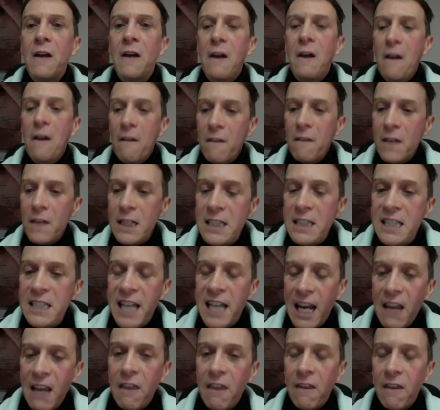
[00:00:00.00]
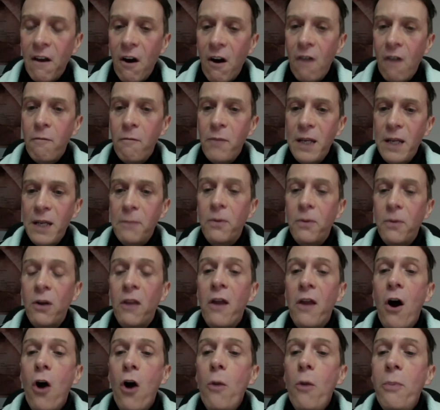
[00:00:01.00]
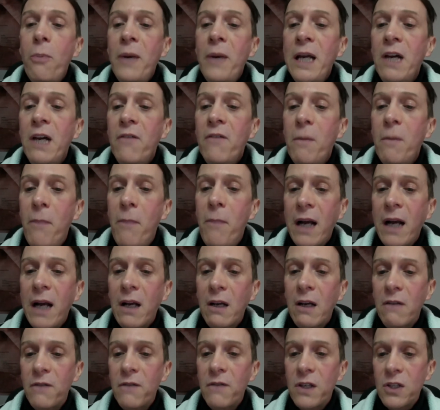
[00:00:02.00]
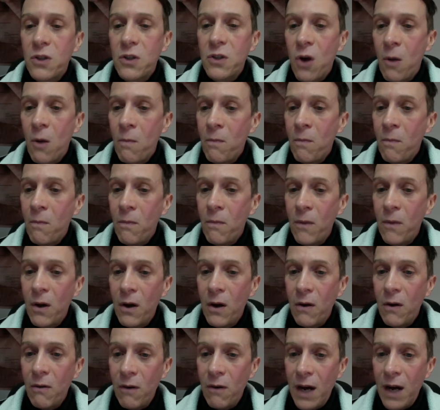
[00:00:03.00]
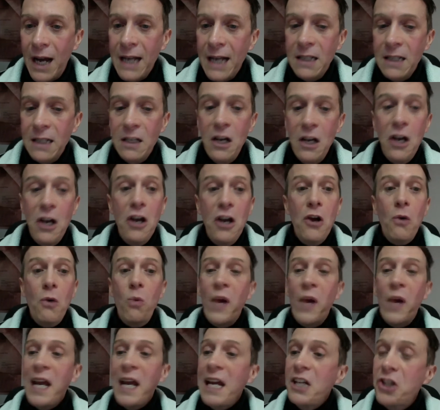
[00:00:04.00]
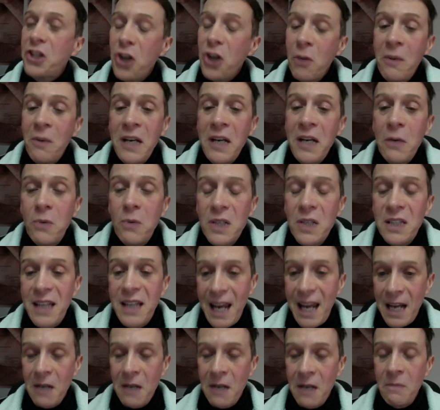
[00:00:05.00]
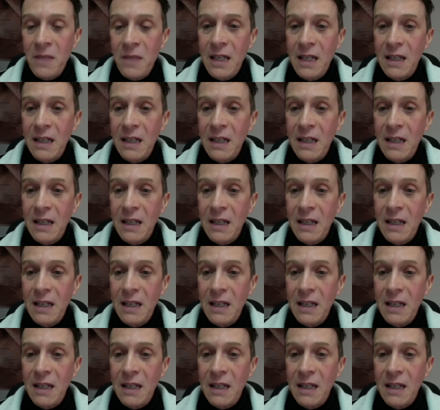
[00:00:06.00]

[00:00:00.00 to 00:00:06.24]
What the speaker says: the death of people and the opening of the Battle of the Somme, right? Where Germany was the enemy.